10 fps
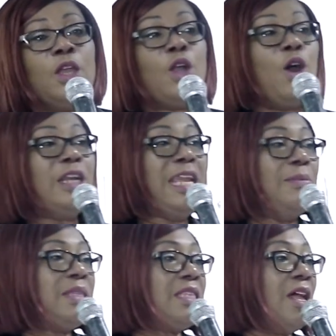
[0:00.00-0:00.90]
God
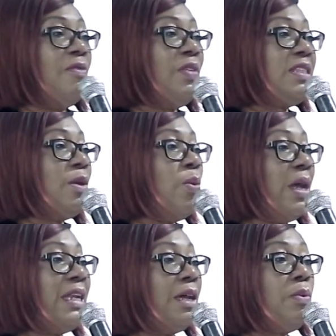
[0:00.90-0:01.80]
himself is the
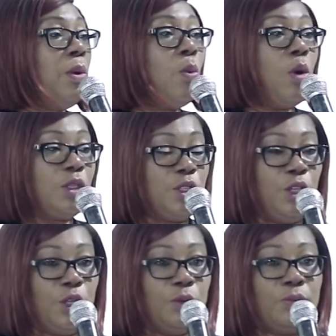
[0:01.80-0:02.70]
one that will water
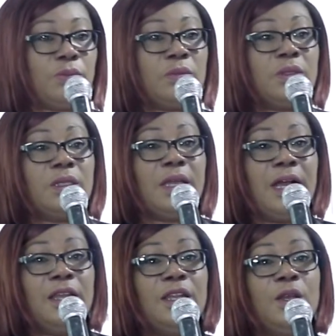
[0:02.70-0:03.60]
you.
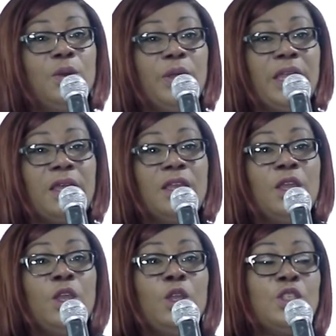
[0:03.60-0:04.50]
Hallelujah.
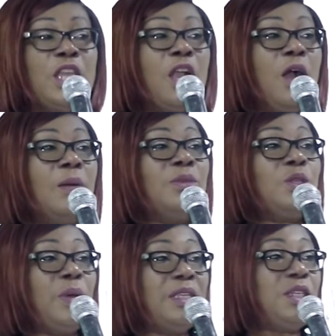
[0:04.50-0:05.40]
You see, come
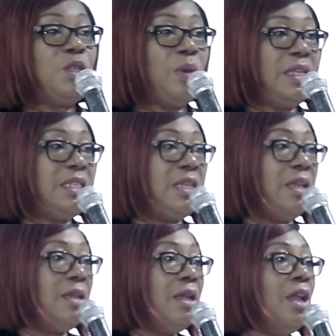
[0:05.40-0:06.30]

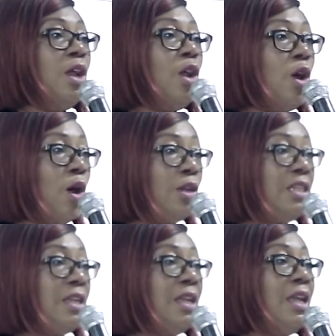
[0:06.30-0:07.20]
2020,
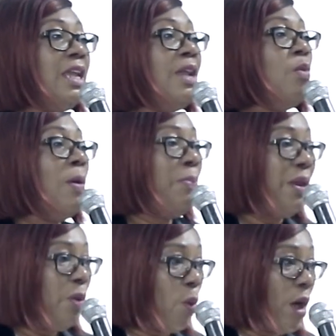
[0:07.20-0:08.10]
God will
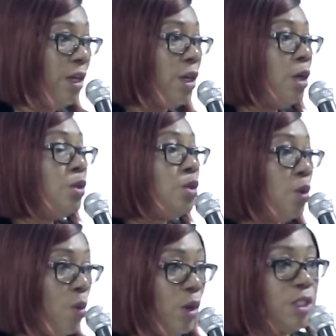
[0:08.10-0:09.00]
be the one
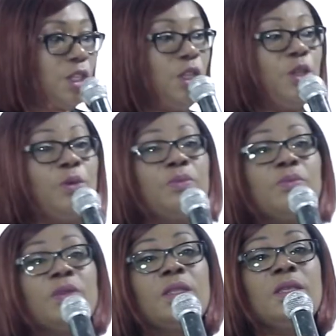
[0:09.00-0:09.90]
to water you.
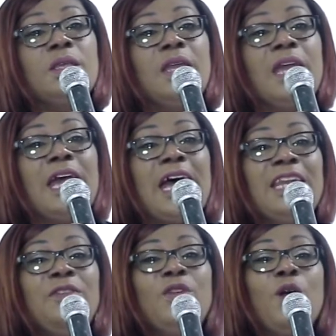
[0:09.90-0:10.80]

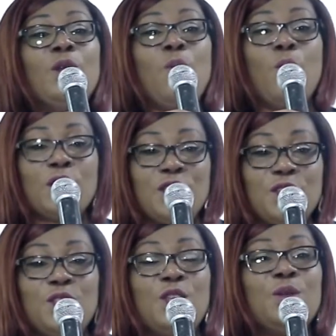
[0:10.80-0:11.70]
And if God
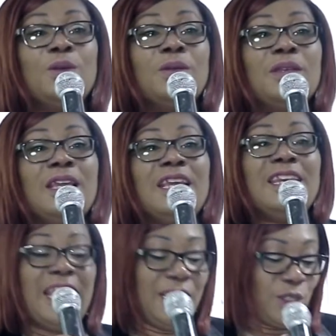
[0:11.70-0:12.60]
waters you,
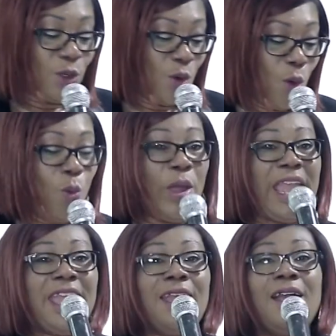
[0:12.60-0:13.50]
there is no
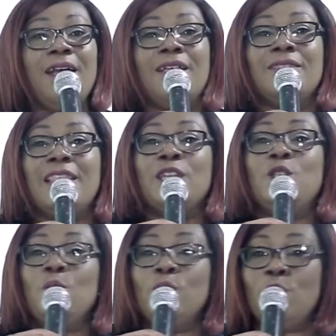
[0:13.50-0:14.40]
way
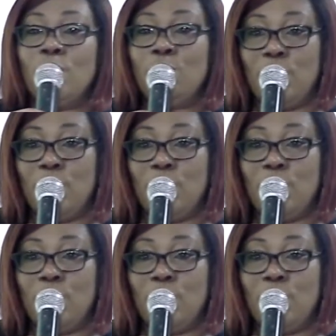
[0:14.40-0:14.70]
that you will not